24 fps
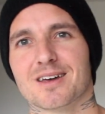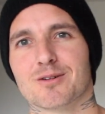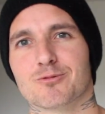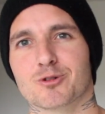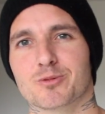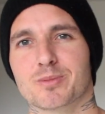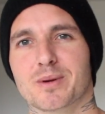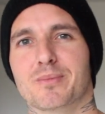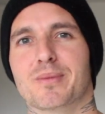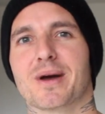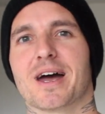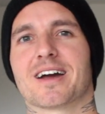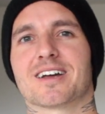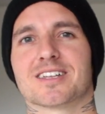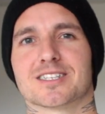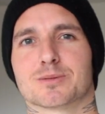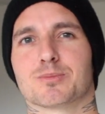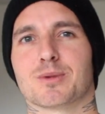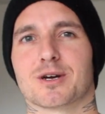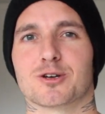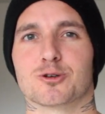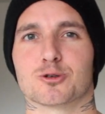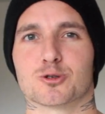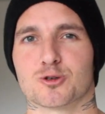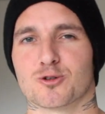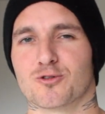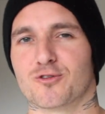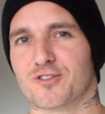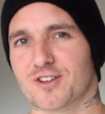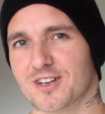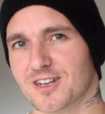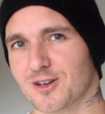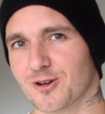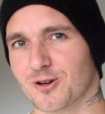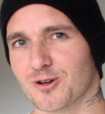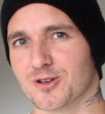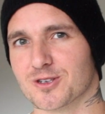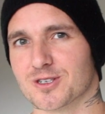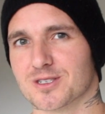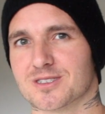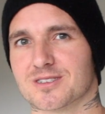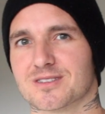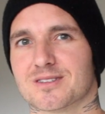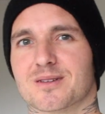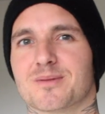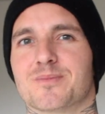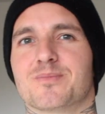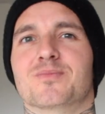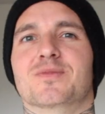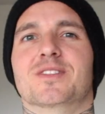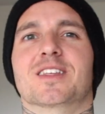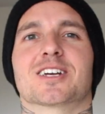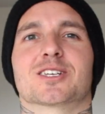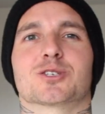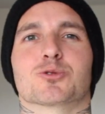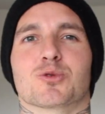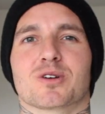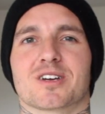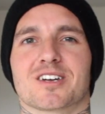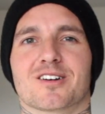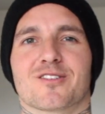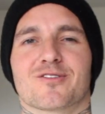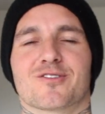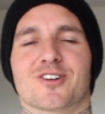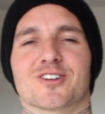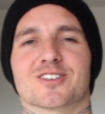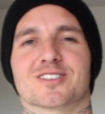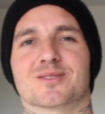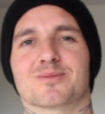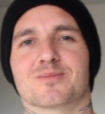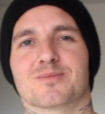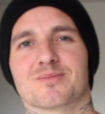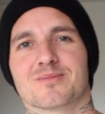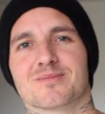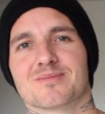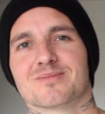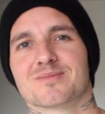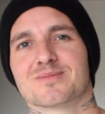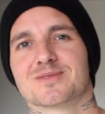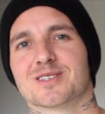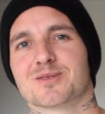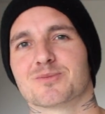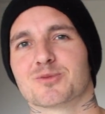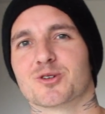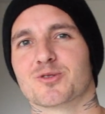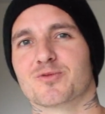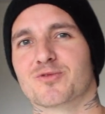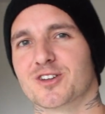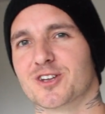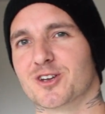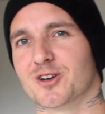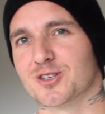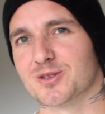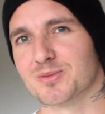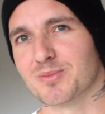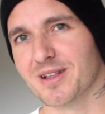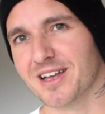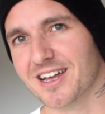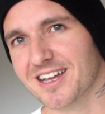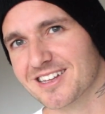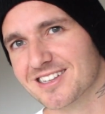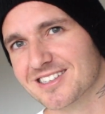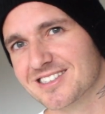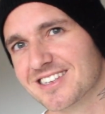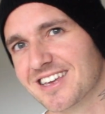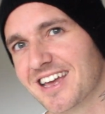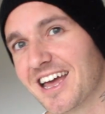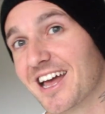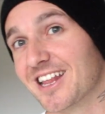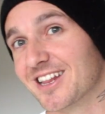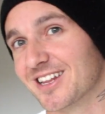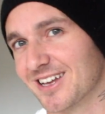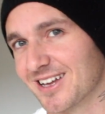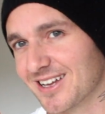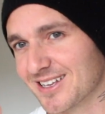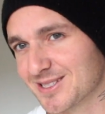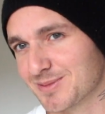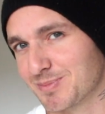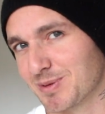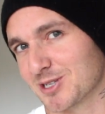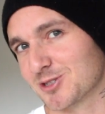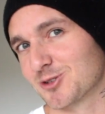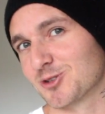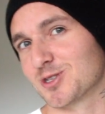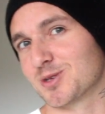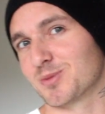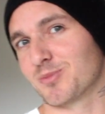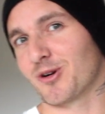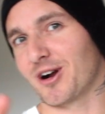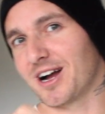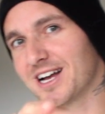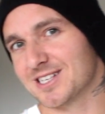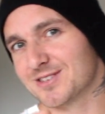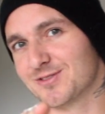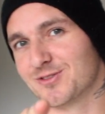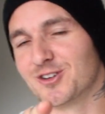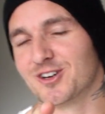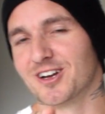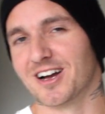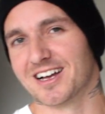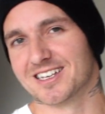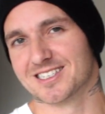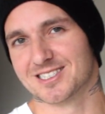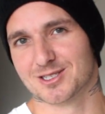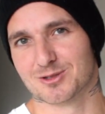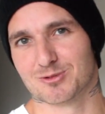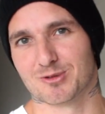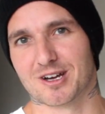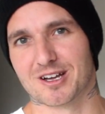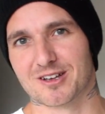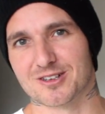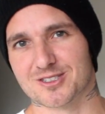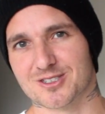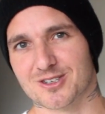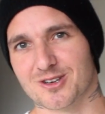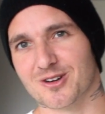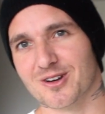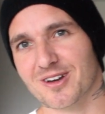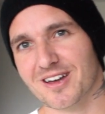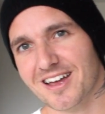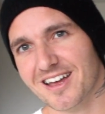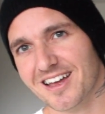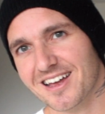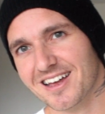We'll be back into my usual videos next week. I've got some good videos planned, and a special surprise for you guys as well, so